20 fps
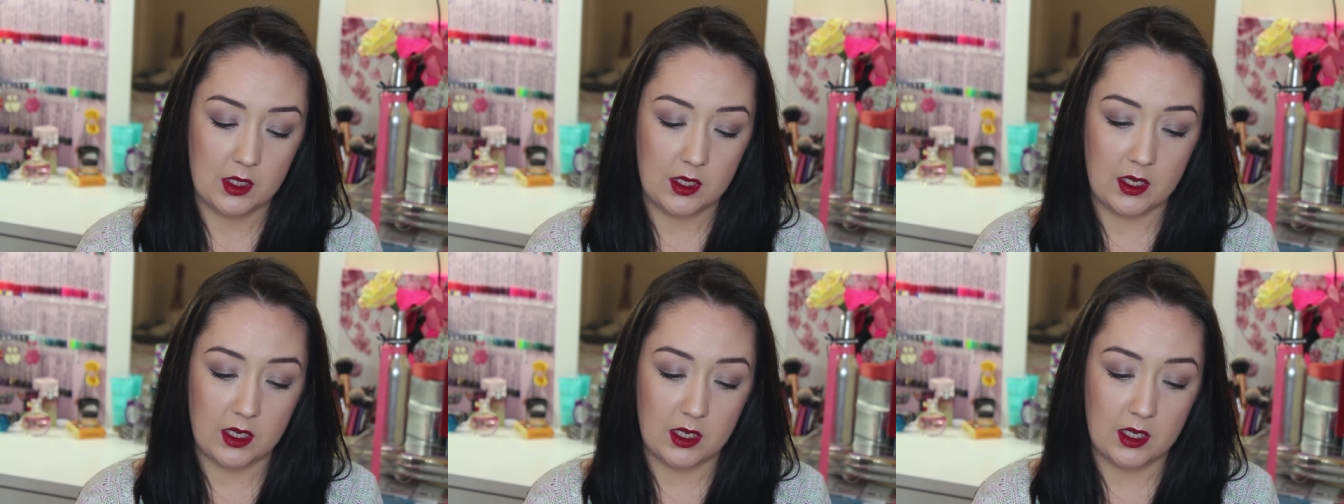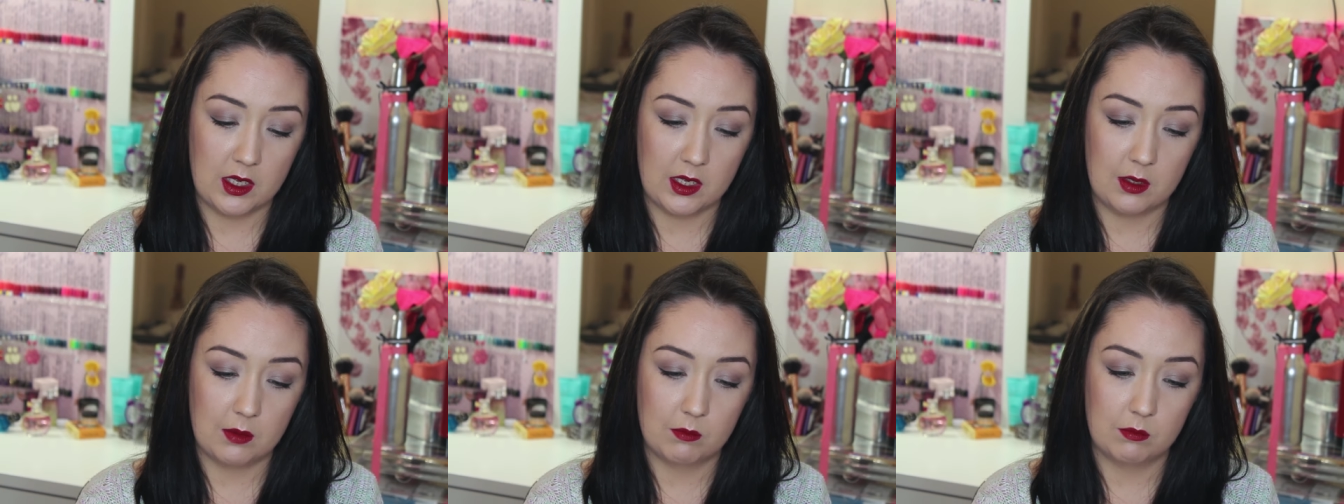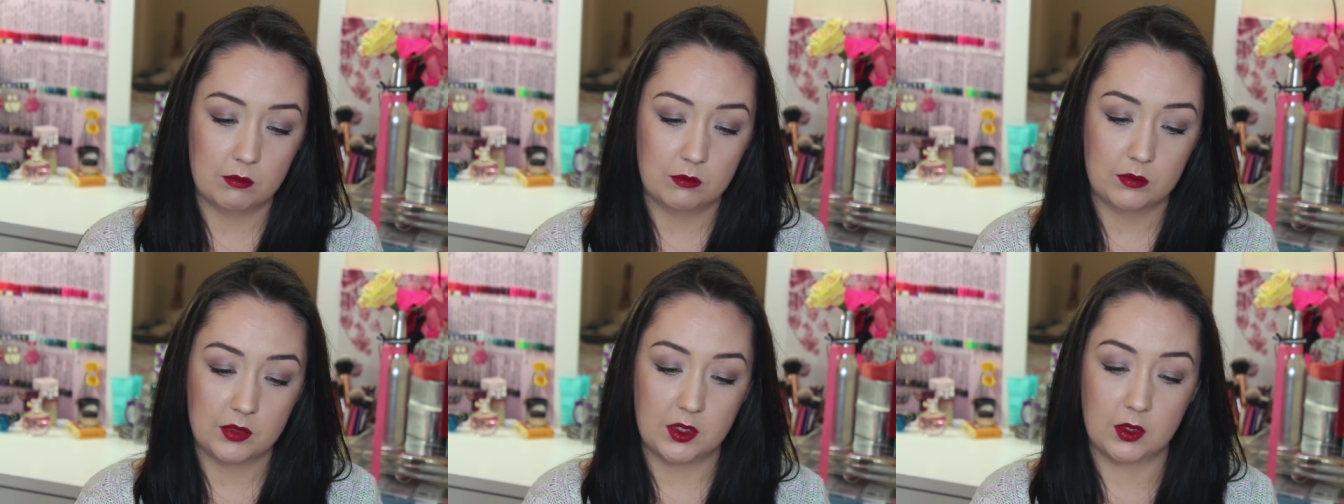
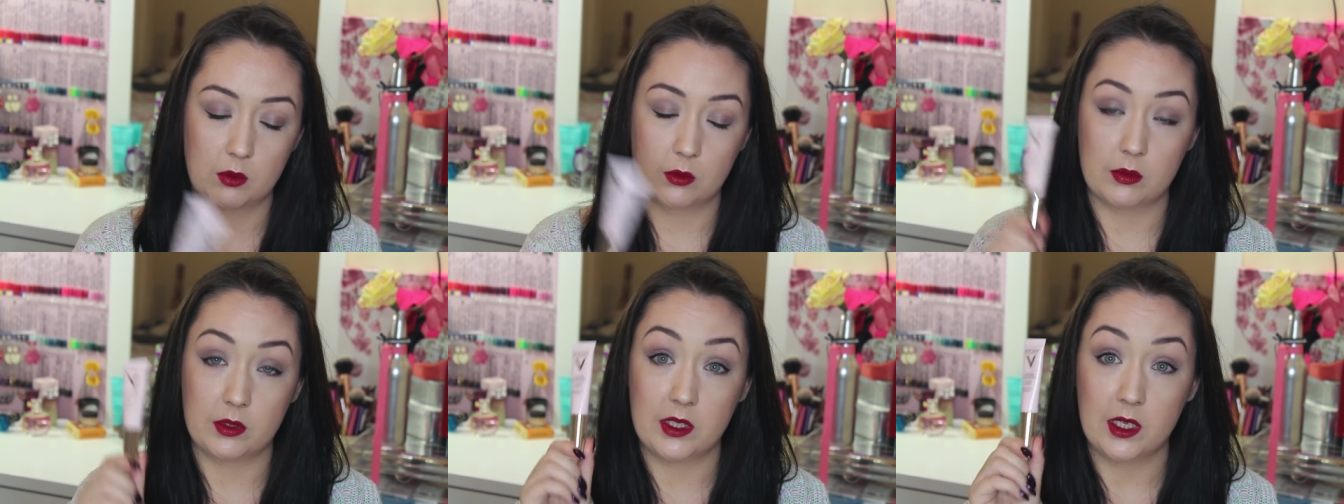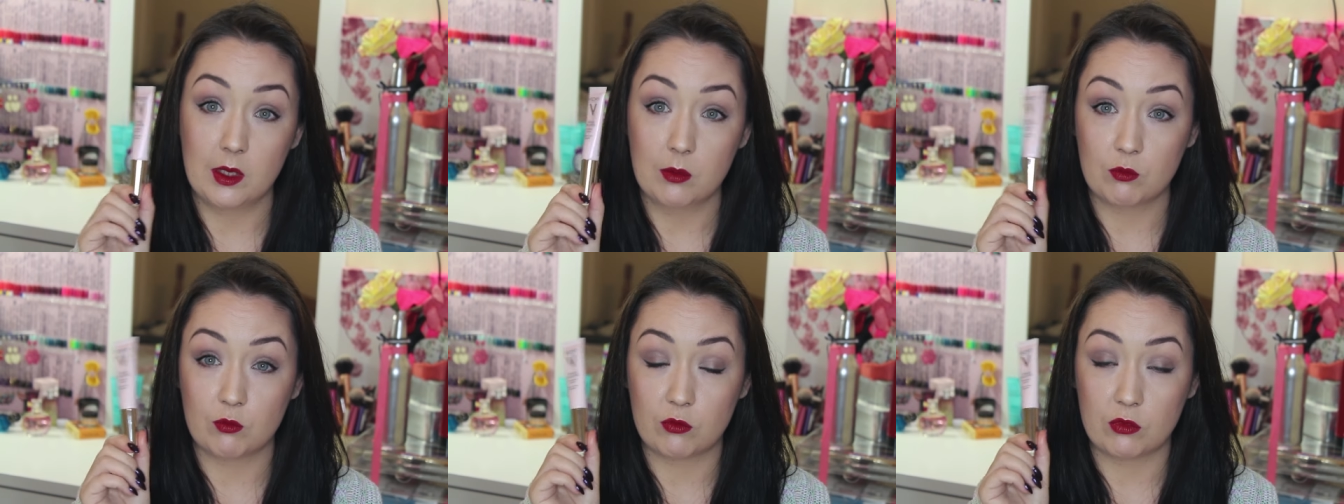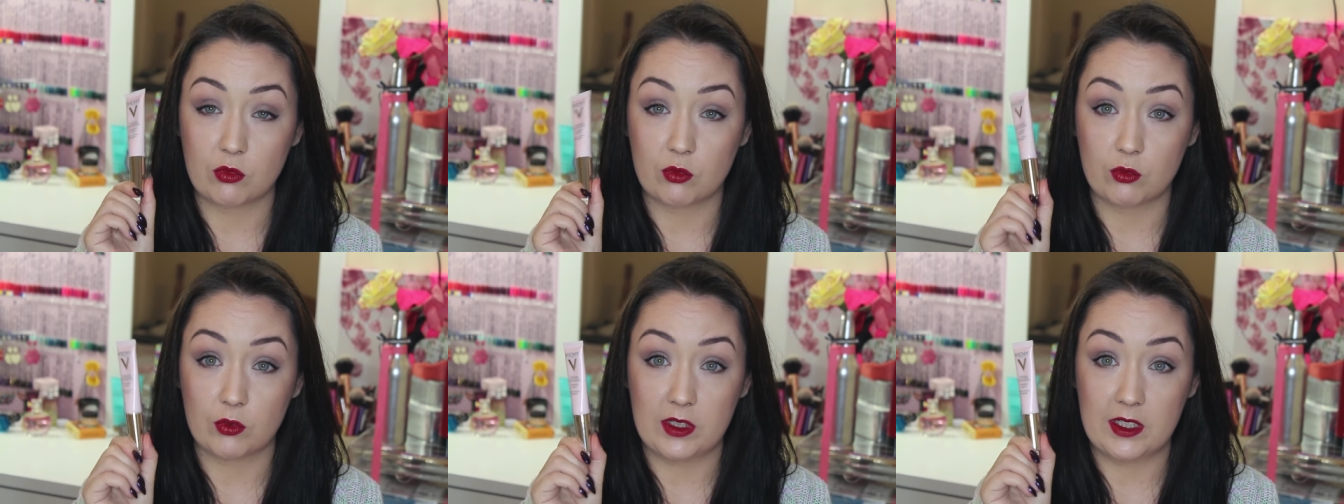Um so yeah,
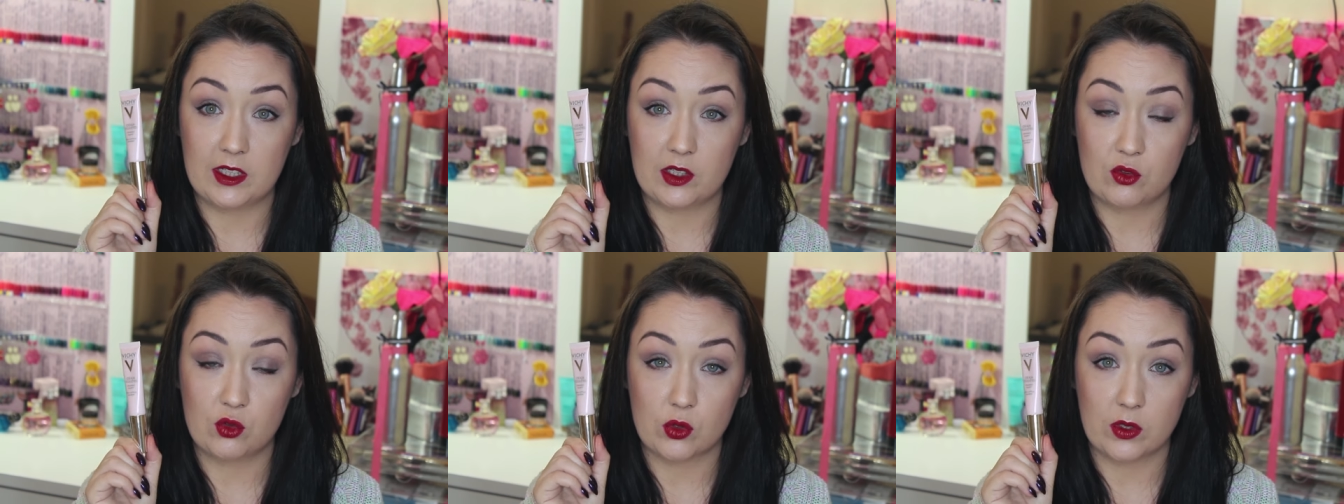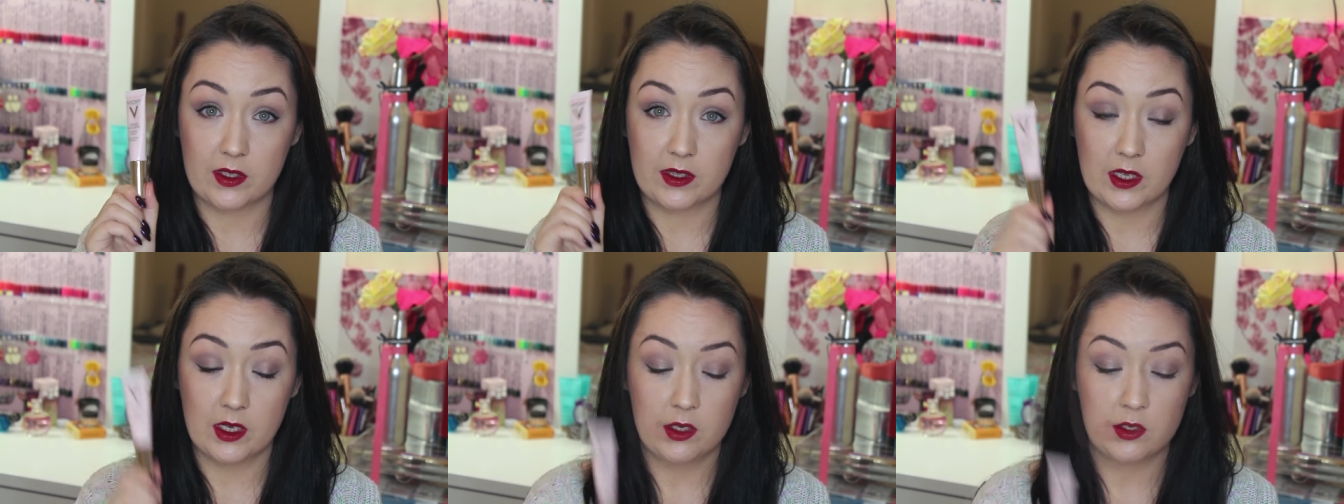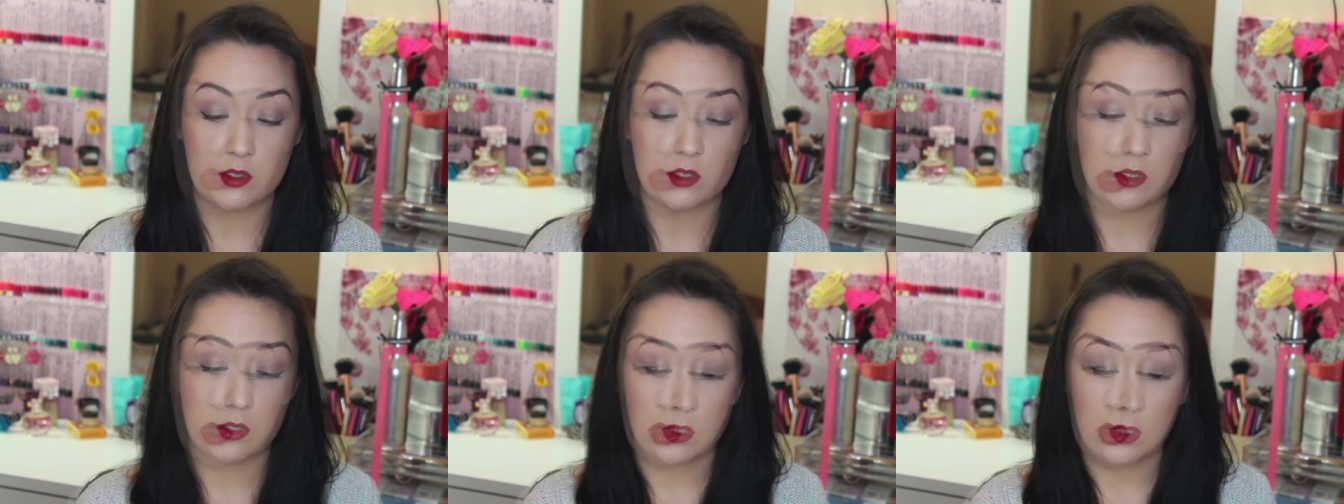really enjoying
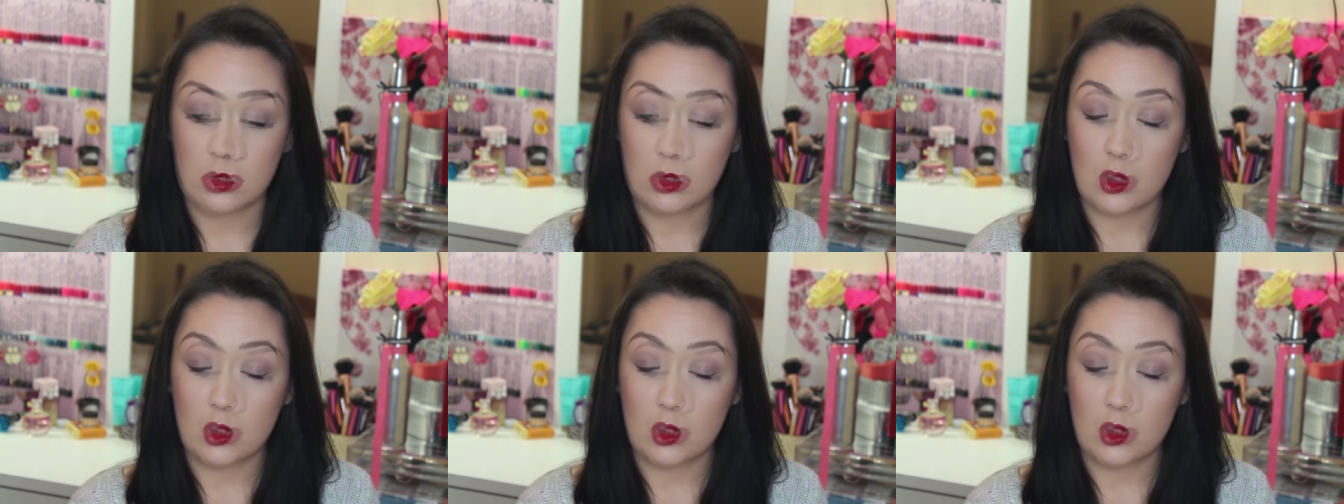that.